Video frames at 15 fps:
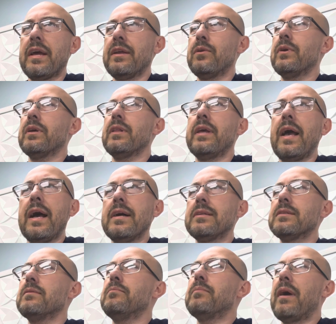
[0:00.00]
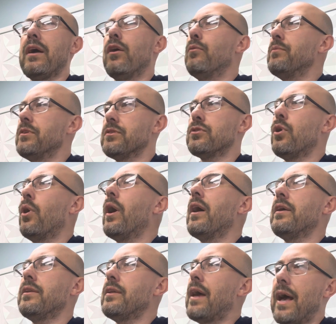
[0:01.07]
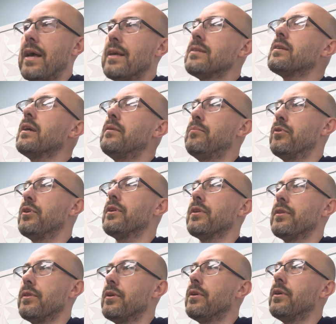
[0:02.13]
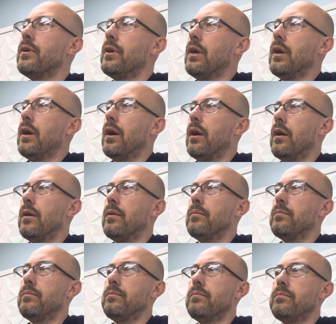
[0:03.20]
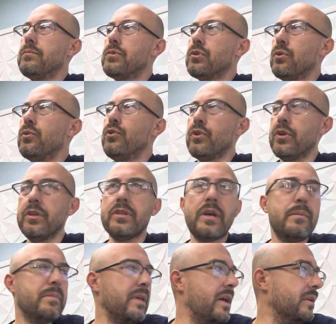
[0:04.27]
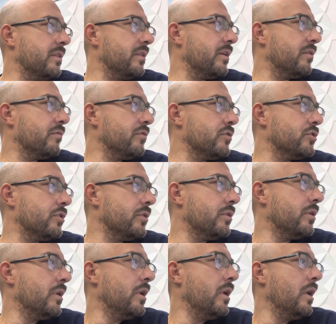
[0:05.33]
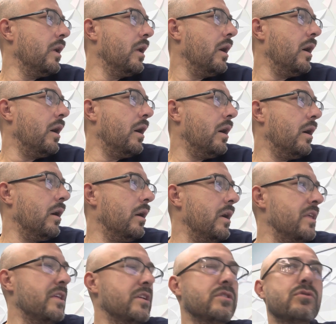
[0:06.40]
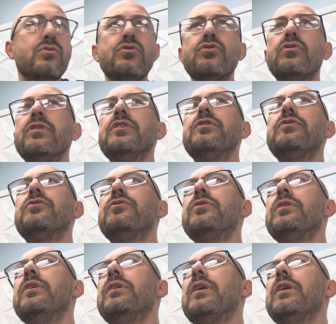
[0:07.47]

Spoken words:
of quickly ask, by all means, go ahead, ask, and put it in there. So you can type that in there for sure. And then social history